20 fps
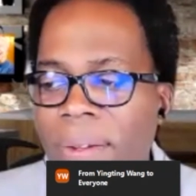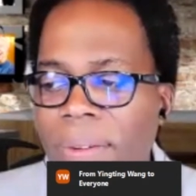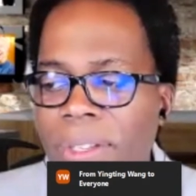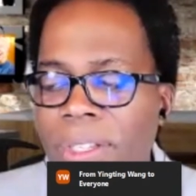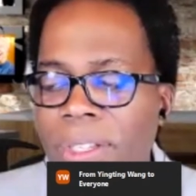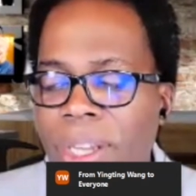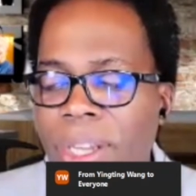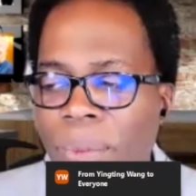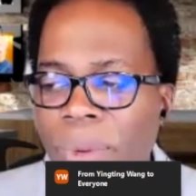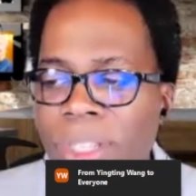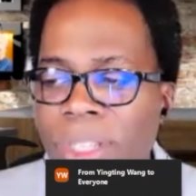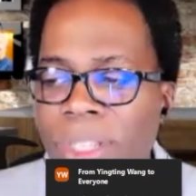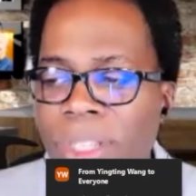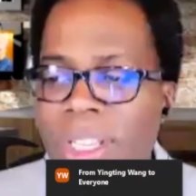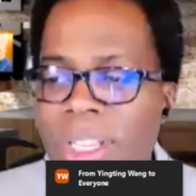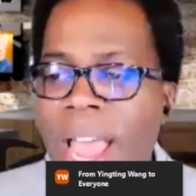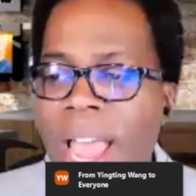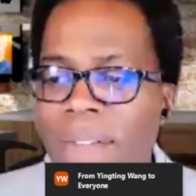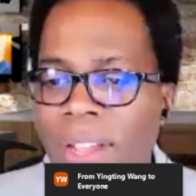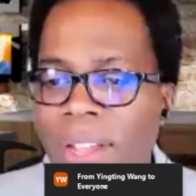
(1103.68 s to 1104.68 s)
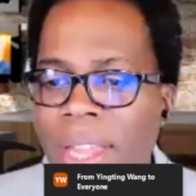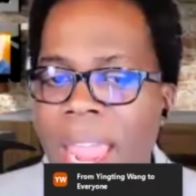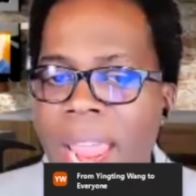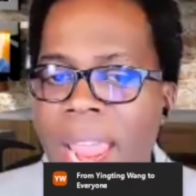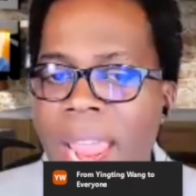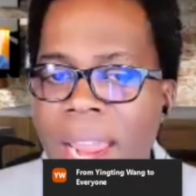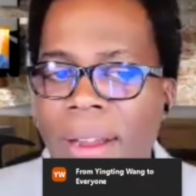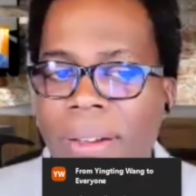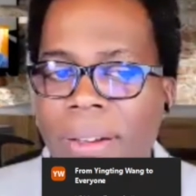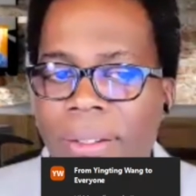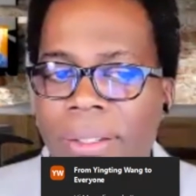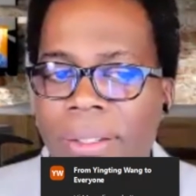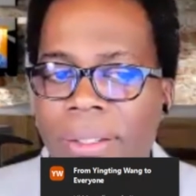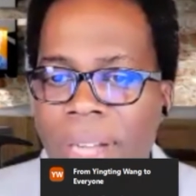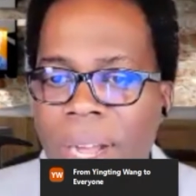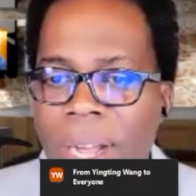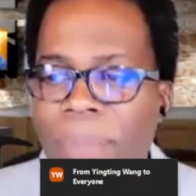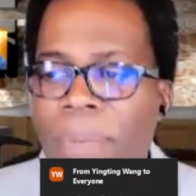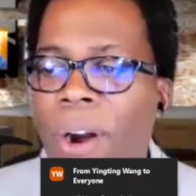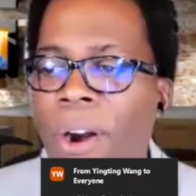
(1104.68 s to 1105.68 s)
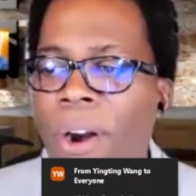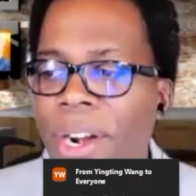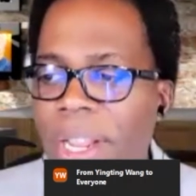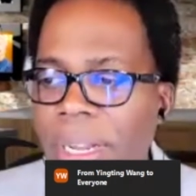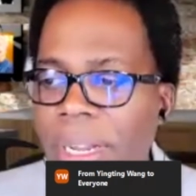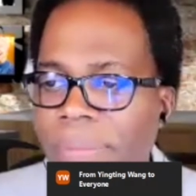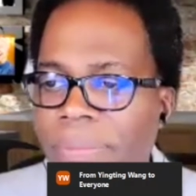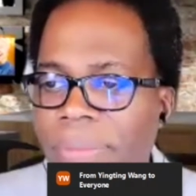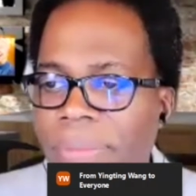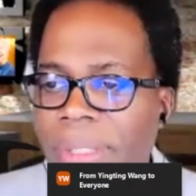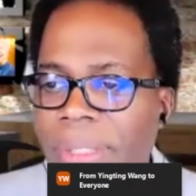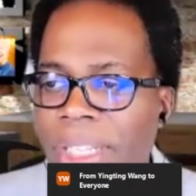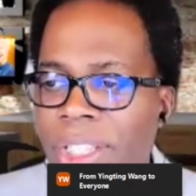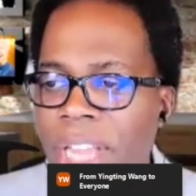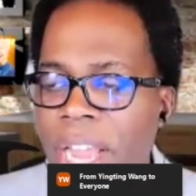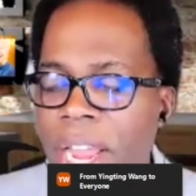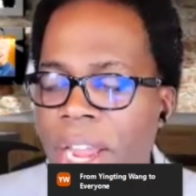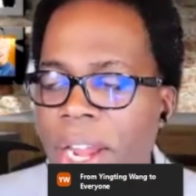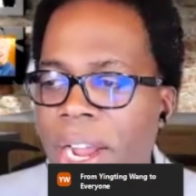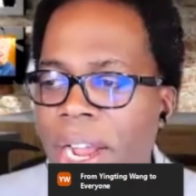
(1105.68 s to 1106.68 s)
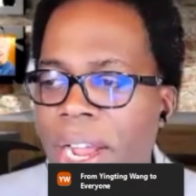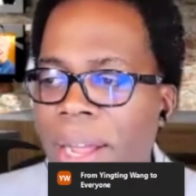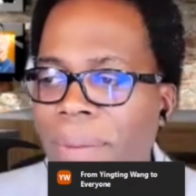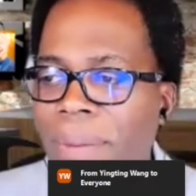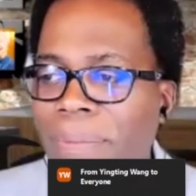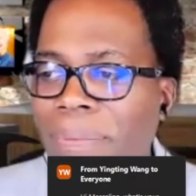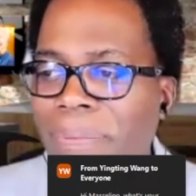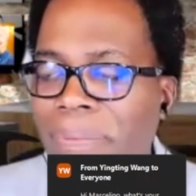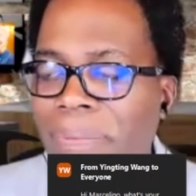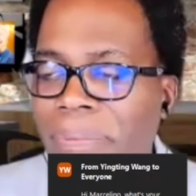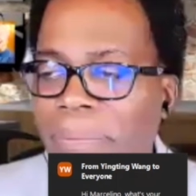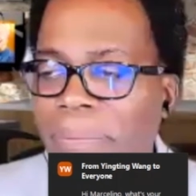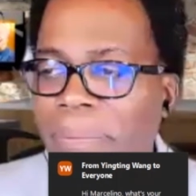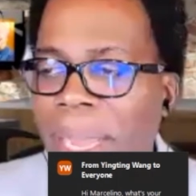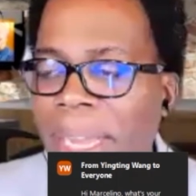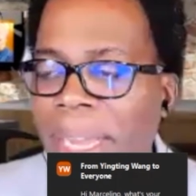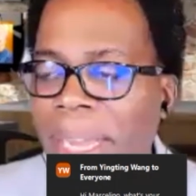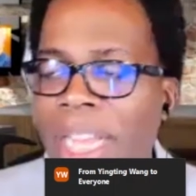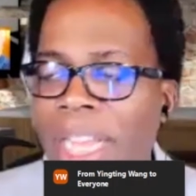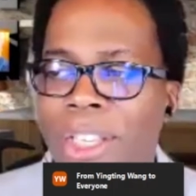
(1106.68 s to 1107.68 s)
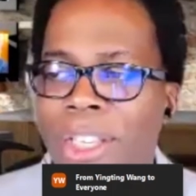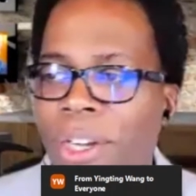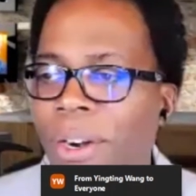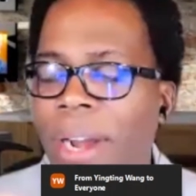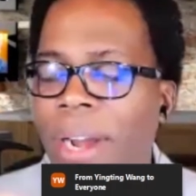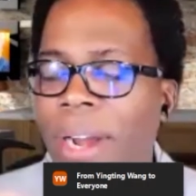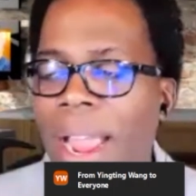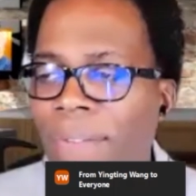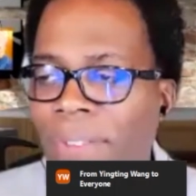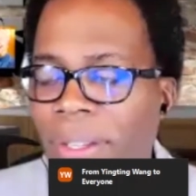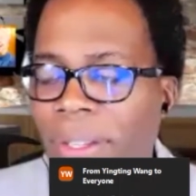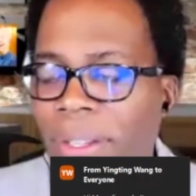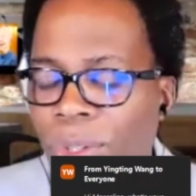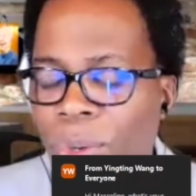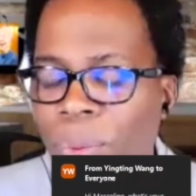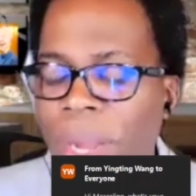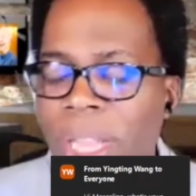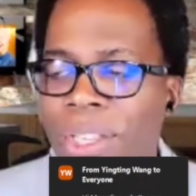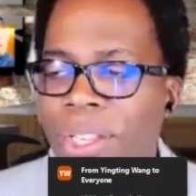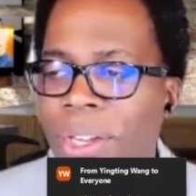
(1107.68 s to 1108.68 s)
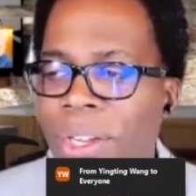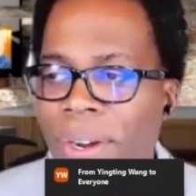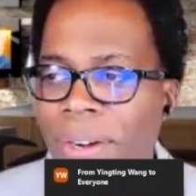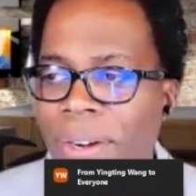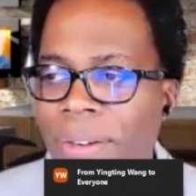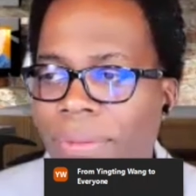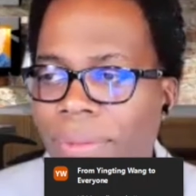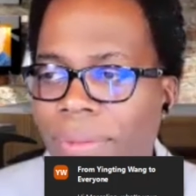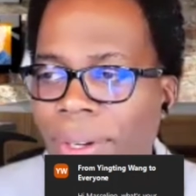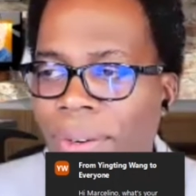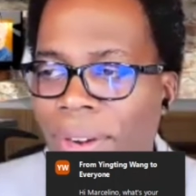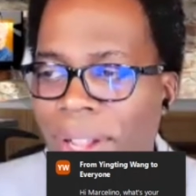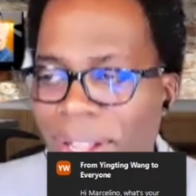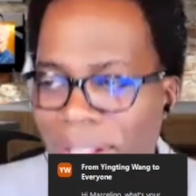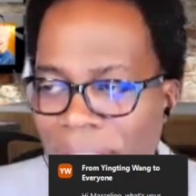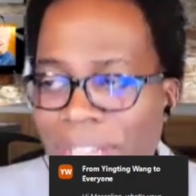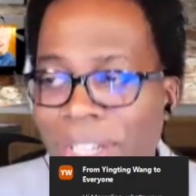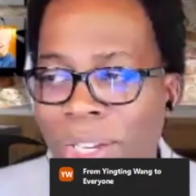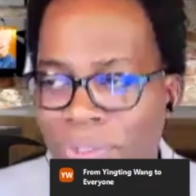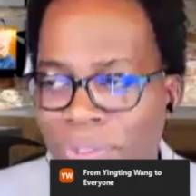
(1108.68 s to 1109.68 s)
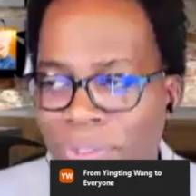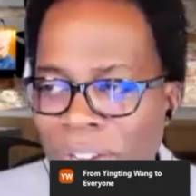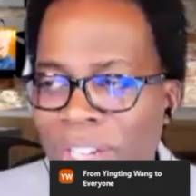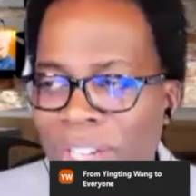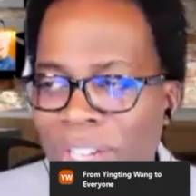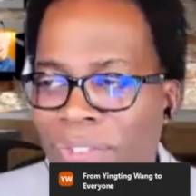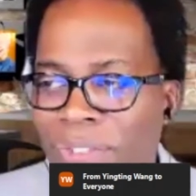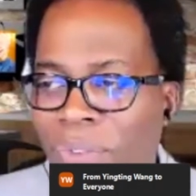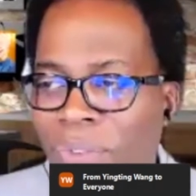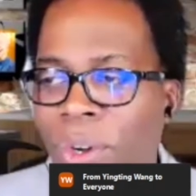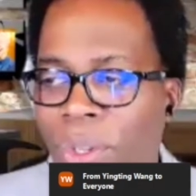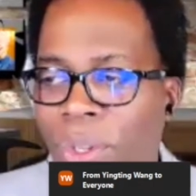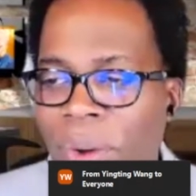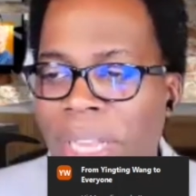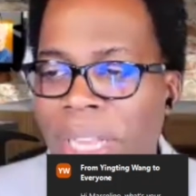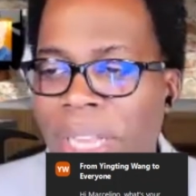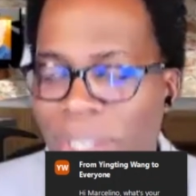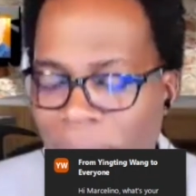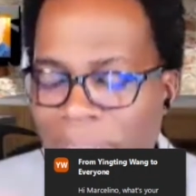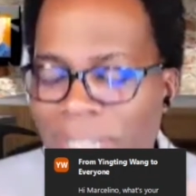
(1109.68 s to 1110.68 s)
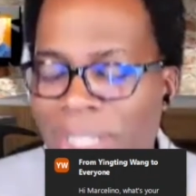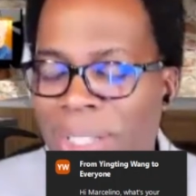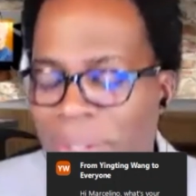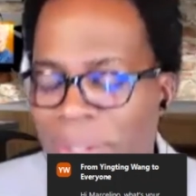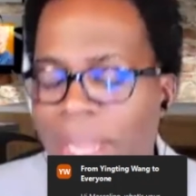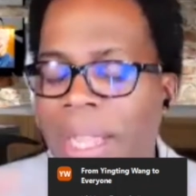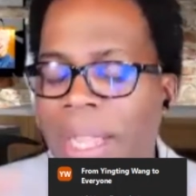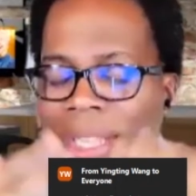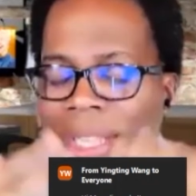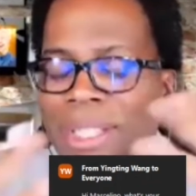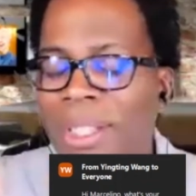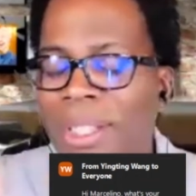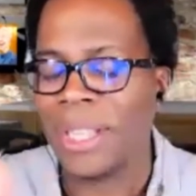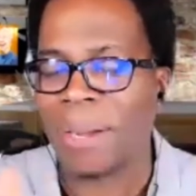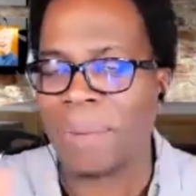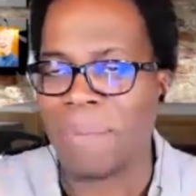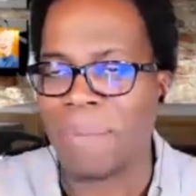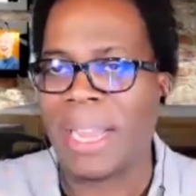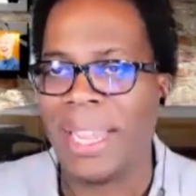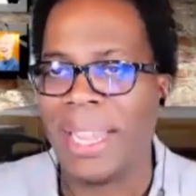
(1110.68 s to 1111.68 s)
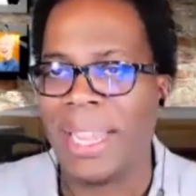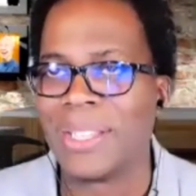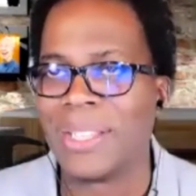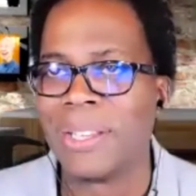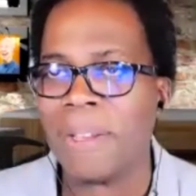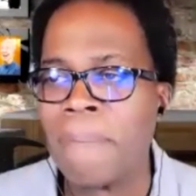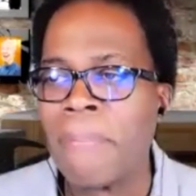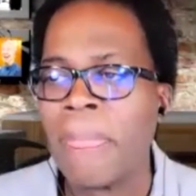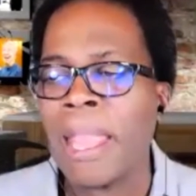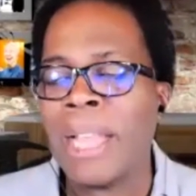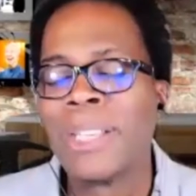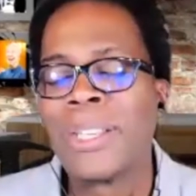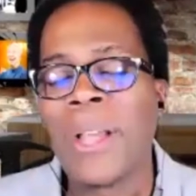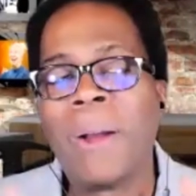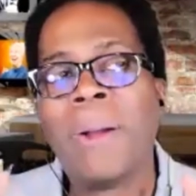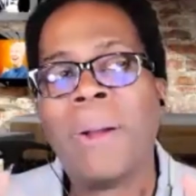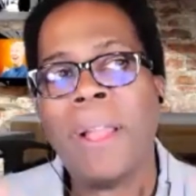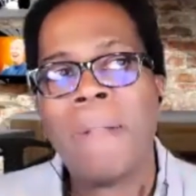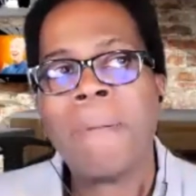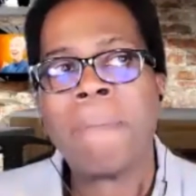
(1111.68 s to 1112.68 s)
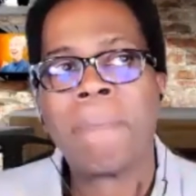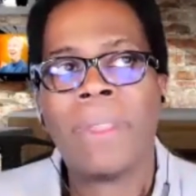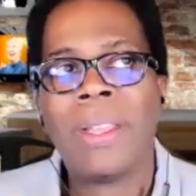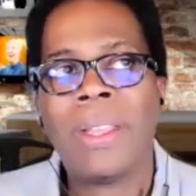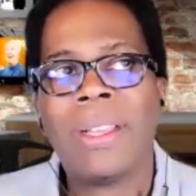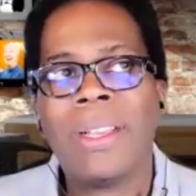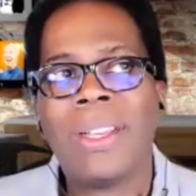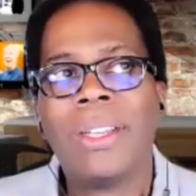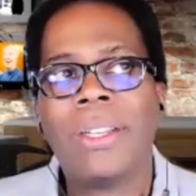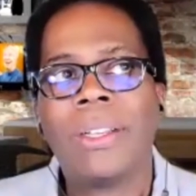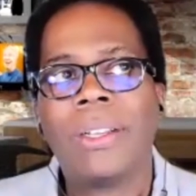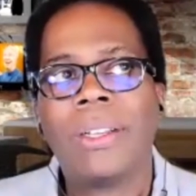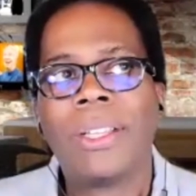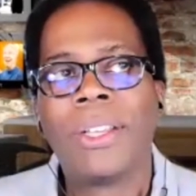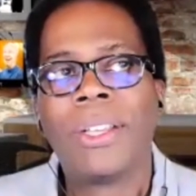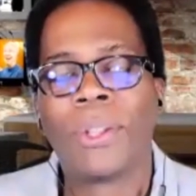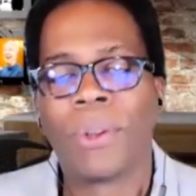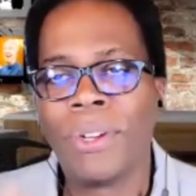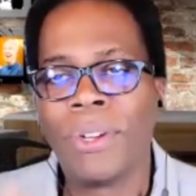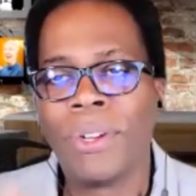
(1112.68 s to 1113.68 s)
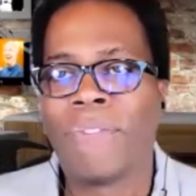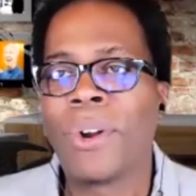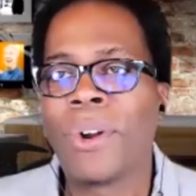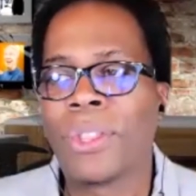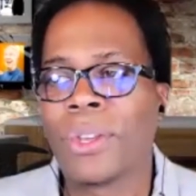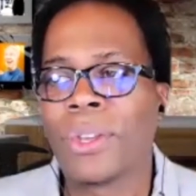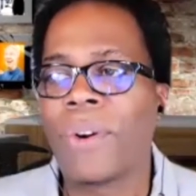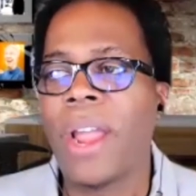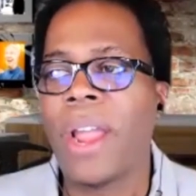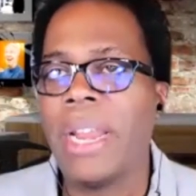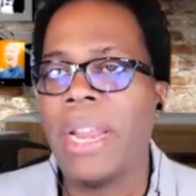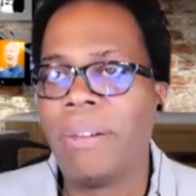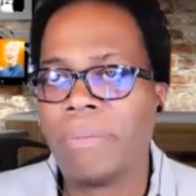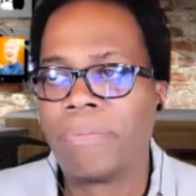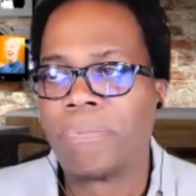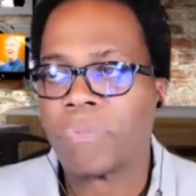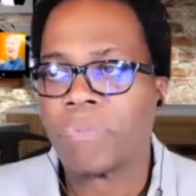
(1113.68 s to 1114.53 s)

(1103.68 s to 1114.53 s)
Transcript: someone's having a party. Let's say my kids I have twins. They just finished fourth grade. So let's think of my kids. So they're in the fourth grade,